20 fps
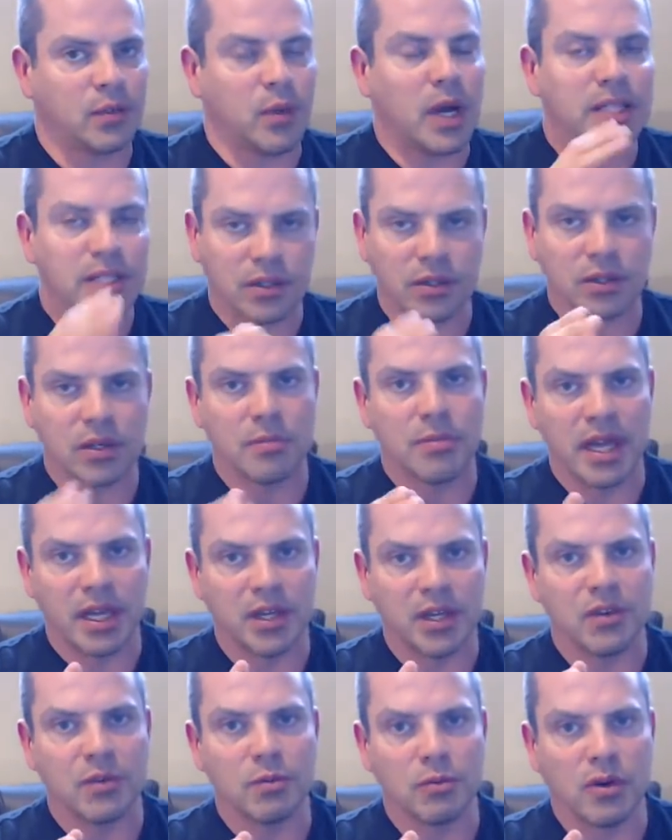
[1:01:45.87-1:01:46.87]
What's going to
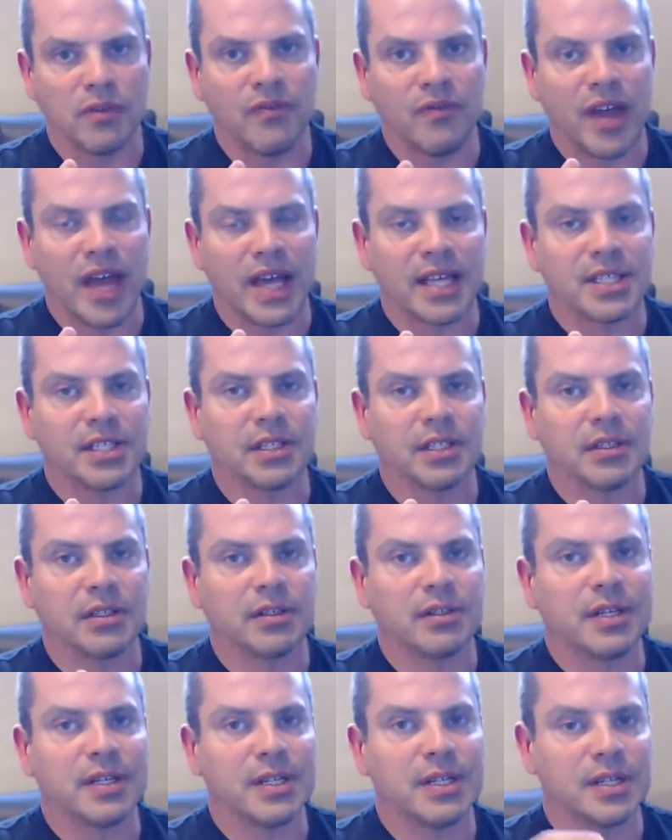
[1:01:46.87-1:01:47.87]
make you more
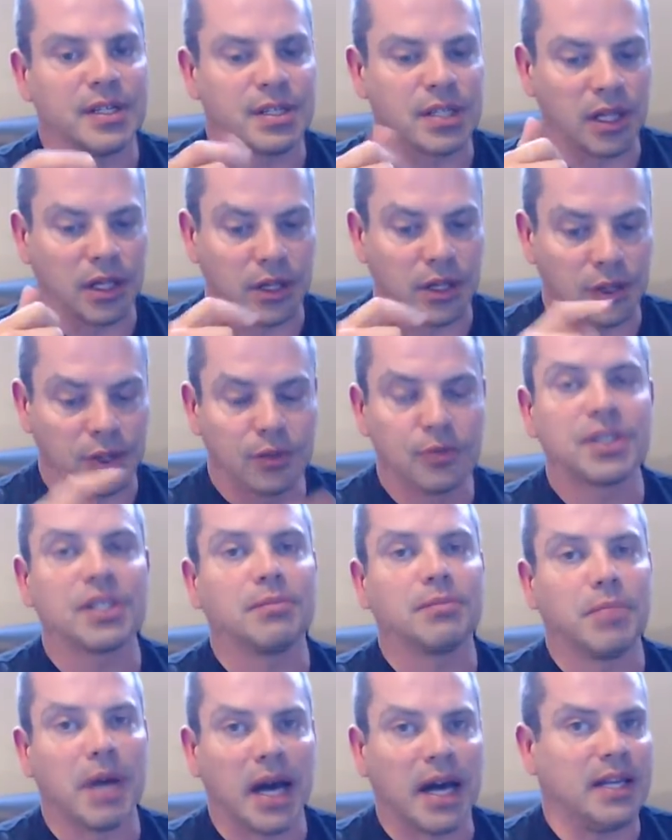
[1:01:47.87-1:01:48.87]
vascular is
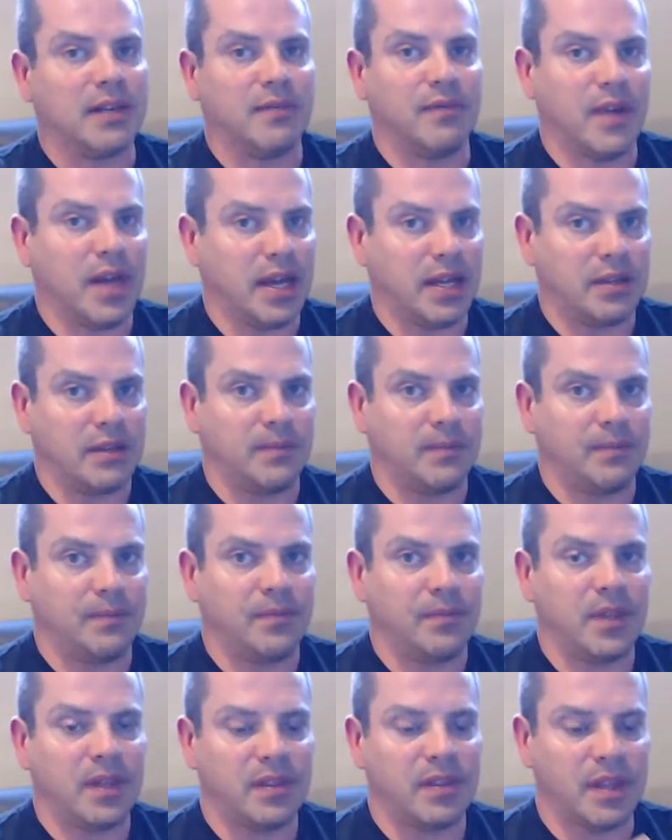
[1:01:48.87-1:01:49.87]
losing body fat.
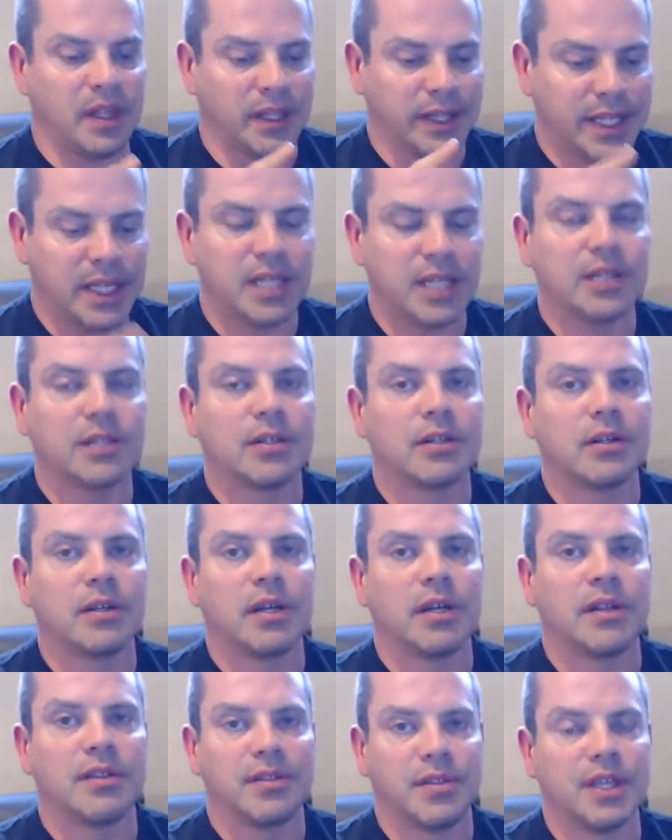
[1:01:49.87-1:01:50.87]
The leaner
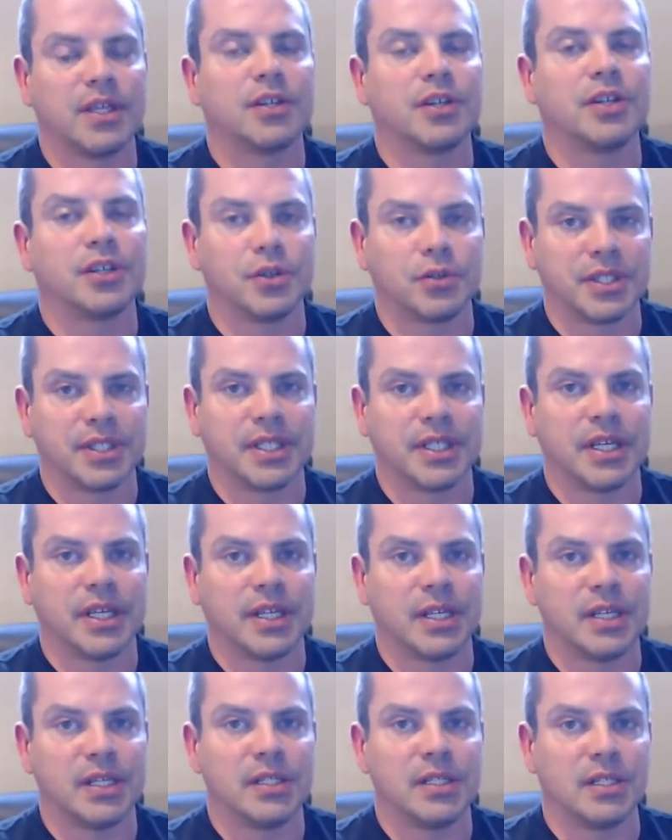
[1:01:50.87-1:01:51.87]
and thinner your
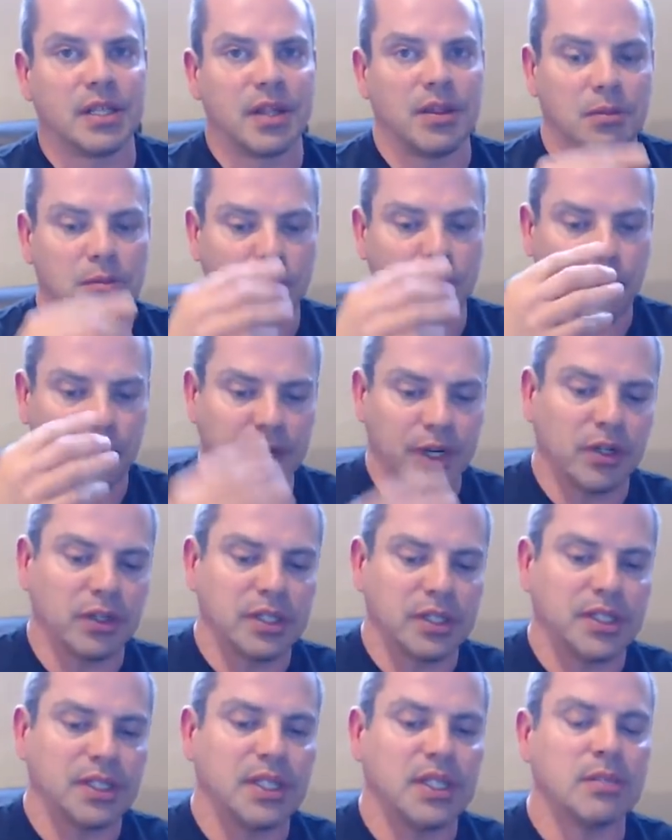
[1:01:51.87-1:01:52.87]
skin is, the more you're
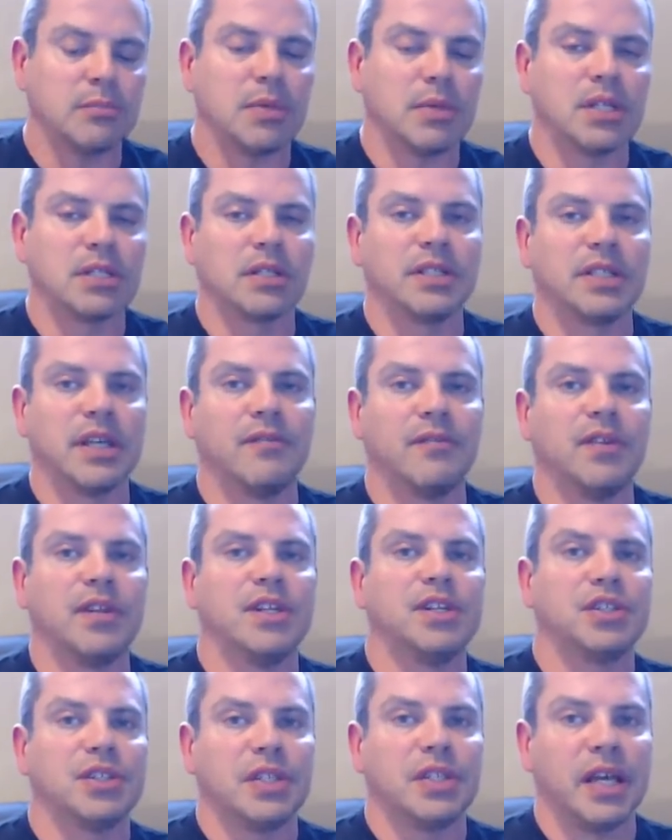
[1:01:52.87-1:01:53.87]
going to see the muscle
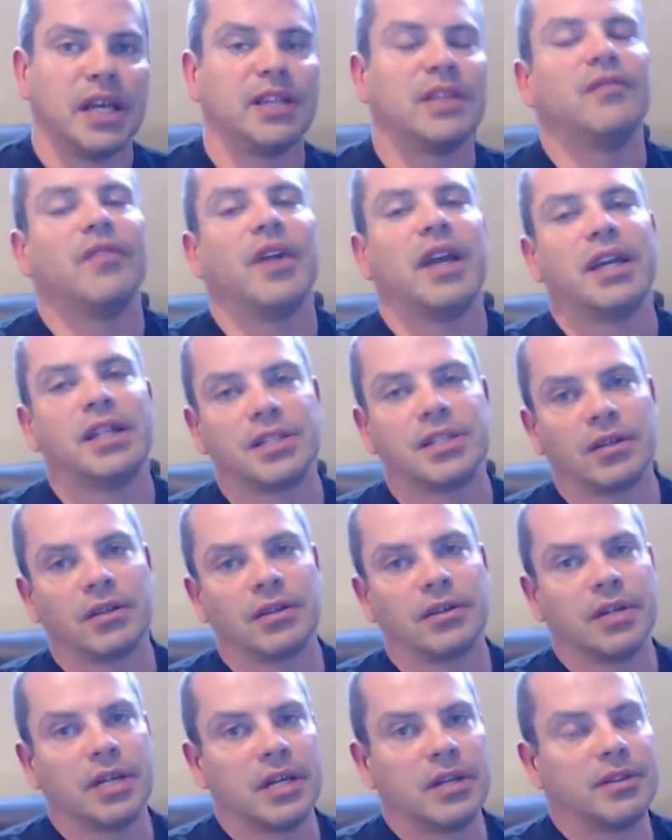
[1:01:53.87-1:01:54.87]
definition and the veins
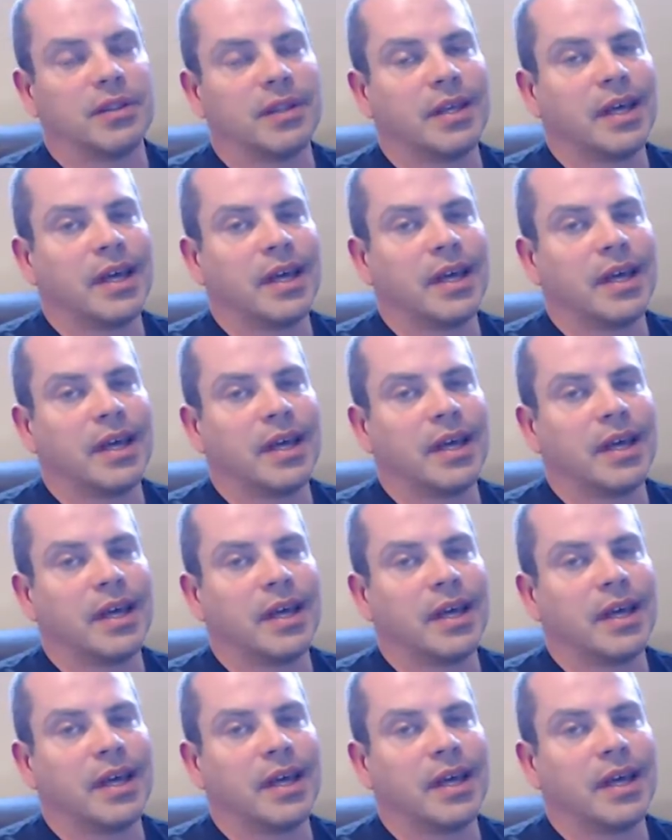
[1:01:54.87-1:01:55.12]
underneath.